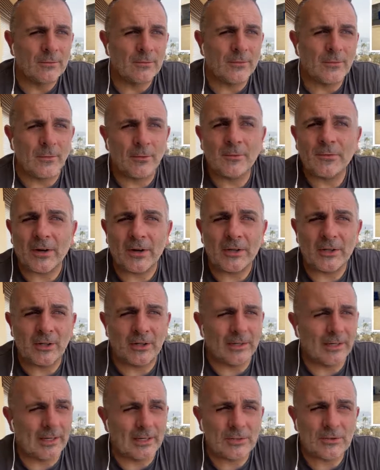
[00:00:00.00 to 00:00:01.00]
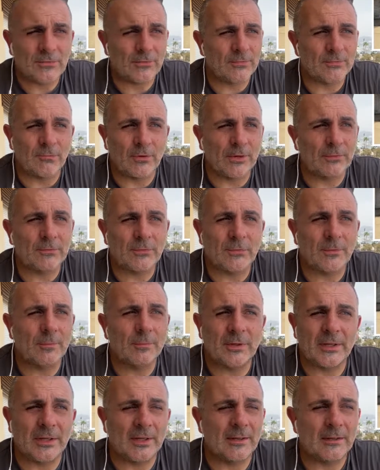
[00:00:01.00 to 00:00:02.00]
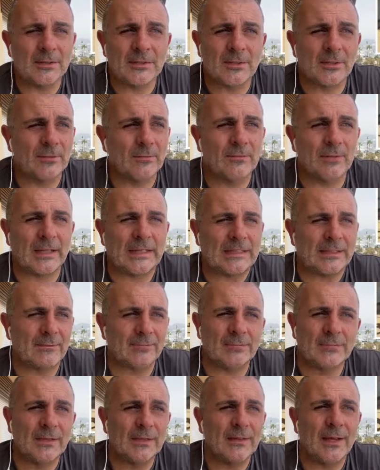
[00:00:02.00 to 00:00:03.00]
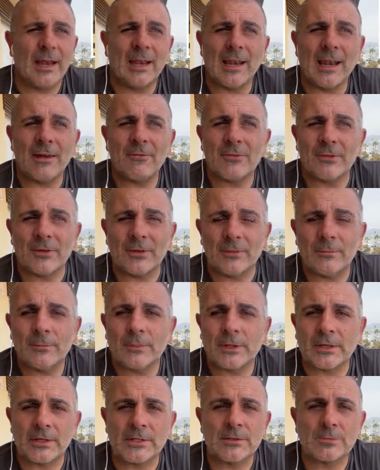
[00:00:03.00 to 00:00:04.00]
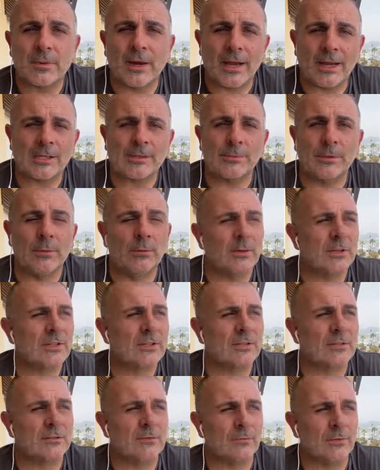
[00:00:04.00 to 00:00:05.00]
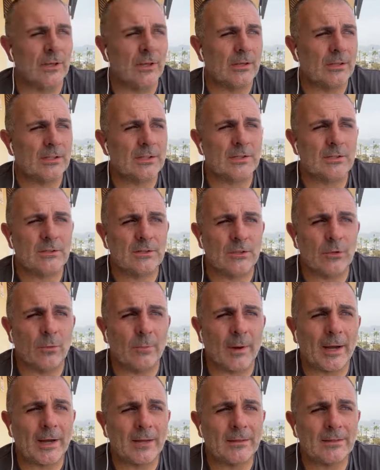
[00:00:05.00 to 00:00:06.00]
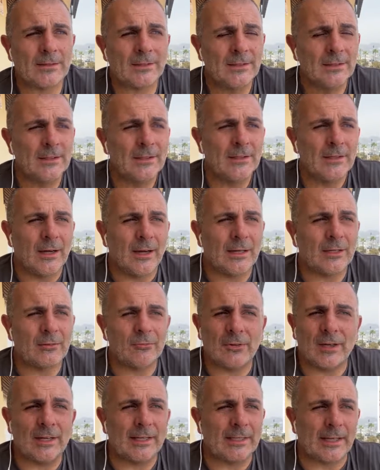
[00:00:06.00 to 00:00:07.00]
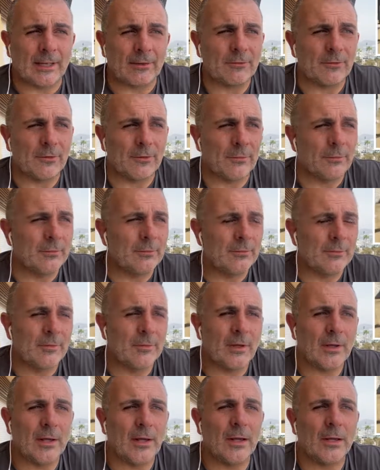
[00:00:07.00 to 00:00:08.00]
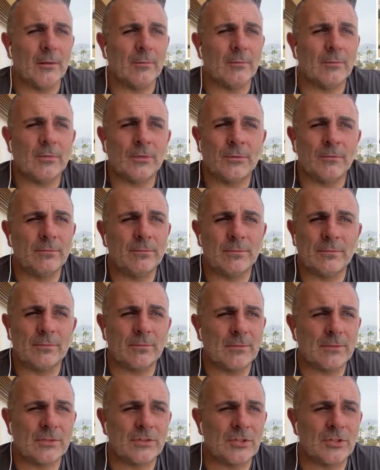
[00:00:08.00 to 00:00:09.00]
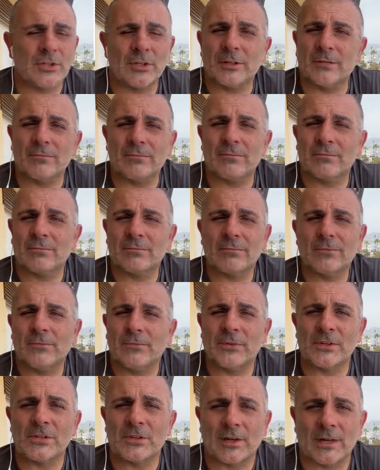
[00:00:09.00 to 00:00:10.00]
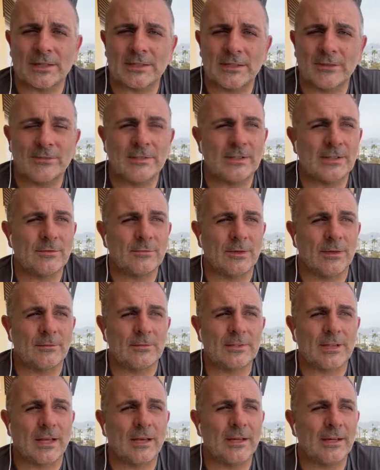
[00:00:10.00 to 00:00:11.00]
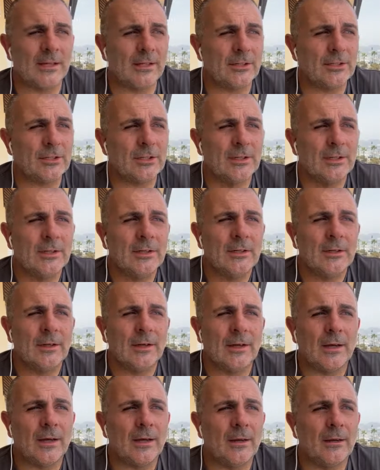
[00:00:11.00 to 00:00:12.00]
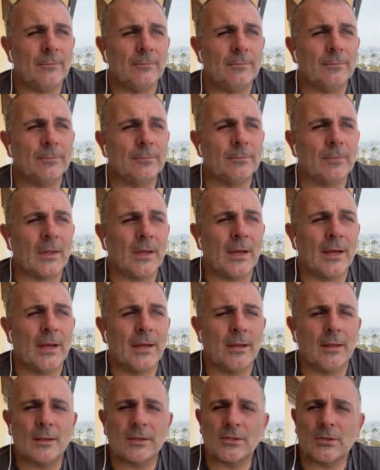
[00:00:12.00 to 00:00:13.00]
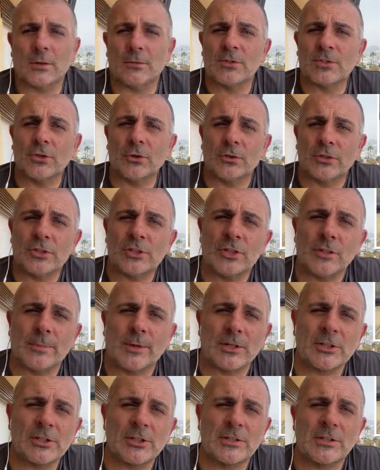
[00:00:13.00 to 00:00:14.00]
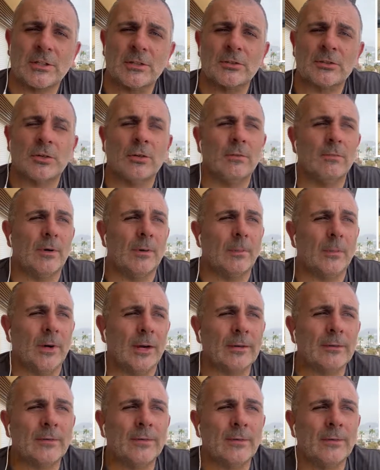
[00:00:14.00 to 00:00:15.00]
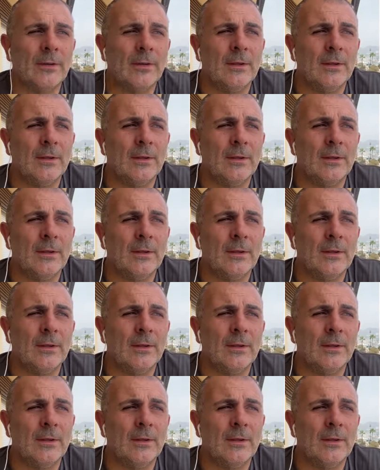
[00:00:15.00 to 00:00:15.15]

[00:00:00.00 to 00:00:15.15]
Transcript: very young age, right from the beginning, sort of like 11, because my asthma was so bad. I could really get through certain physical activities when I was that age. So I was taught the Shibashi to control my breath,